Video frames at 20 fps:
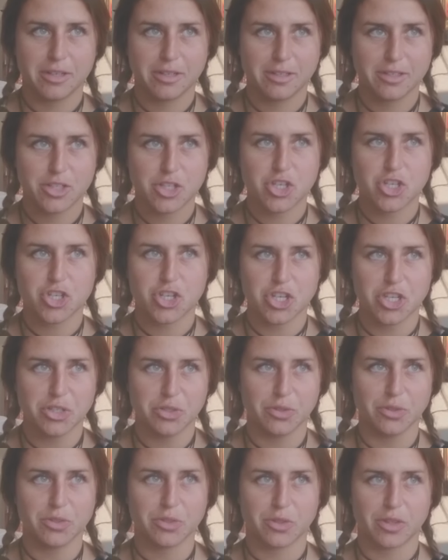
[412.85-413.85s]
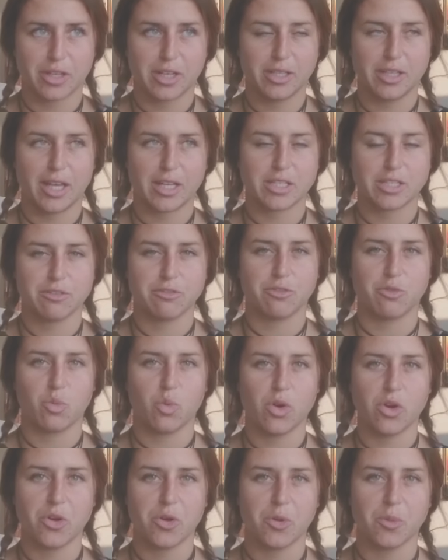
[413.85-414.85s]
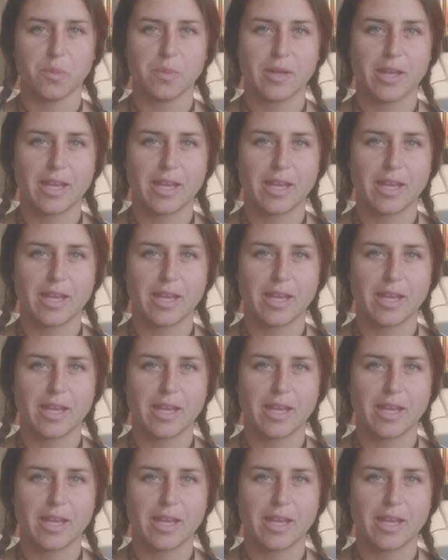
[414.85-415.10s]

shield or the collective womb